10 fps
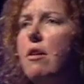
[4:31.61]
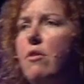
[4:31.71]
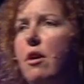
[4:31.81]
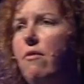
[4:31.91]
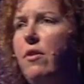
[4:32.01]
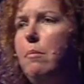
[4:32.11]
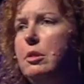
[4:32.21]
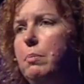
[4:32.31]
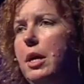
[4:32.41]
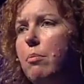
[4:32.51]
very
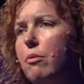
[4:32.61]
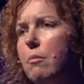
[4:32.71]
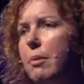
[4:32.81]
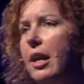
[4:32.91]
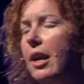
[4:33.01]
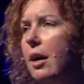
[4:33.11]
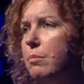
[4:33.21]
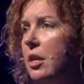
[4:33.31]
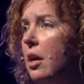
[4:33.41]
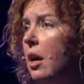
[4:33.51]
famous paper in Bell Labs.